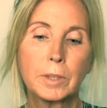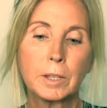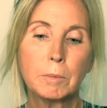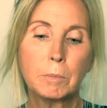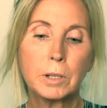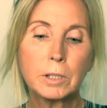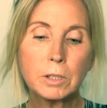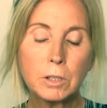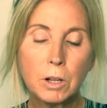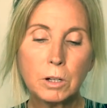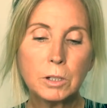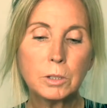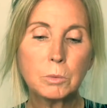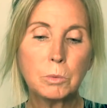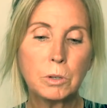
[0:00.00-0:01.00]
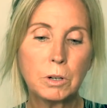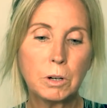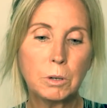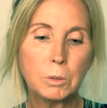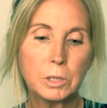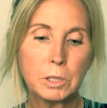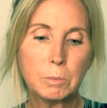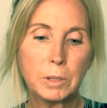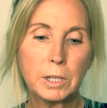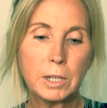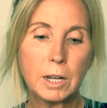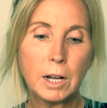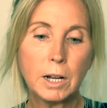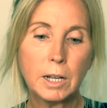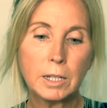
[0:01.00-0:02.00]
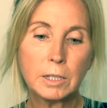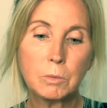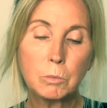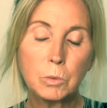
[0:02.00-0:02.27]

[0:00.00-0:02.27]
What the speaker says: But as long as we're always being kind and